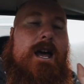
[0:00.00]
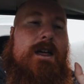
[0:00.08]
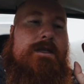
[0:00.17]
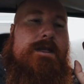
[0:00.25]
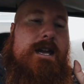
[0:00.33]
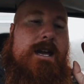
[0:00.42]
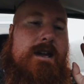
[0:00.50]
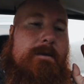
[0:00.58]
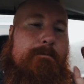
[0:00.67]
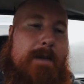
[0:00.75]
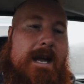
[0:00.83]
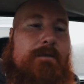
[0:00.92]
The
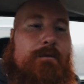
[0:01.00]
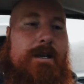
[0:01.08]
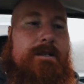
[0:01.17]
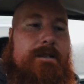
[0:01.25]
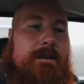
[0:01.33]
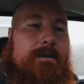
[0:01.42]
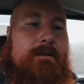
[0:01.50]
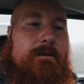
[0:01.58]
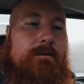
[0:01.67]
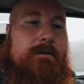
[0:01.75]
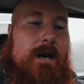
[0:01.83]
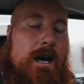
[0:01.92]
main reason
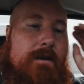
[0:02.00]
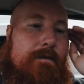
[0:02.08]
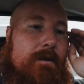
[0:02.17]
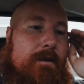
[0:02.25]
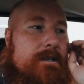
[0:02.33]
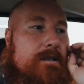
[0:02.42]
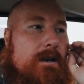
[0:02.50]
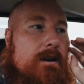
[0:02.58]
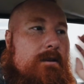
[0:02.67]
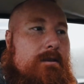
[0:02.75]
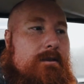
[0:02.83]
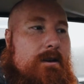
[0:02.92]
I've
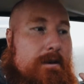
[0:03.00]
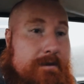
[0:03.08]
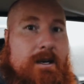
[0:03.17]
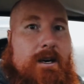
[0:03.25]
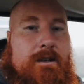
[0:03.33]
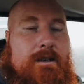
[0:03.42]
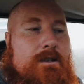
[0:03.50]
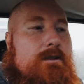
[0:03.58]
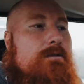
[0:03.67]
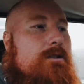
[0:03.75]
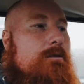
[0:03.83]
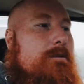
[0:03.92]
started this
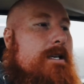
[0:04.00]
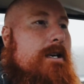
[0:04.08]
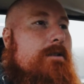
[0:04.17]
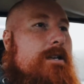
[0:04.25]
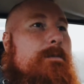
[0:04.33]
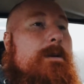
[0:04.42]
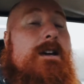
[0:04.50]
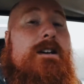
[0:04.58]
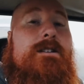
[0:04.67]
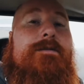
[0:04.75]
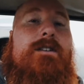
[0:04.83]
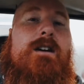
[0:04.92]
YouTube channel is
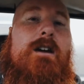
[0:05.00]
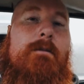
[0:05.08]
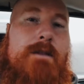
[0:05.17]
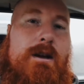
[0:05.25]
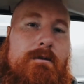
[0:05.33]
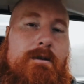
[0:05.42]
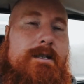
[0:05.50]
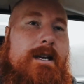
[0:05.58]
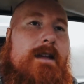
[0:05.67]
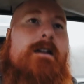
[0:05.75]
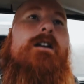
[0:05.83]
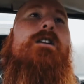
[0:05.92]
because of the
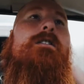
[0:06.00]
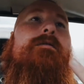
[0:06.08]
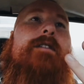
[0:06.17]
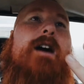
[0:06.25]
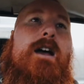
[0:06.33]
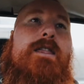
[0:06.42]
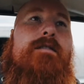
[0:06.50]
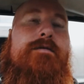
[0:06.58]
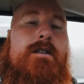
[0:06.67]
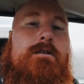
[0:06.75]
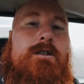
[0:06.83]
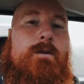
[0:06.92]
community of other
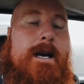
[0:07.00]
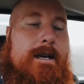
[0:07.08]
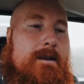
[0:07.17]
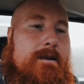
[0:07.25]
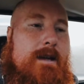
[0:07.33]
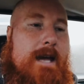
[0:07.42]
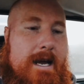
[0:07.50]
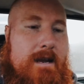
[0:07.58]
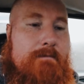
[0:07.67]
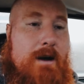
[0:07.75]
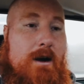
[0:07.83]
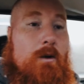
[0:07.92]
Volkswagen
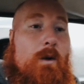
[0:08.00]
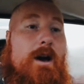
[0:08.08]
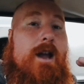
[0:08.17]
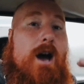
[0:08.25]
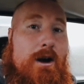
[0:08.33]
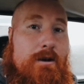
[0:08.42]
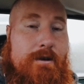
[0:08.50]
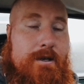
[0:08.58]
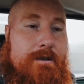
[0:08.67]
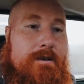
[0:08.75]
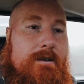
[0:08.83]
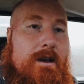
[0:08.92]
Caddy Mark 1
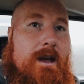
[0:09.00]
owners.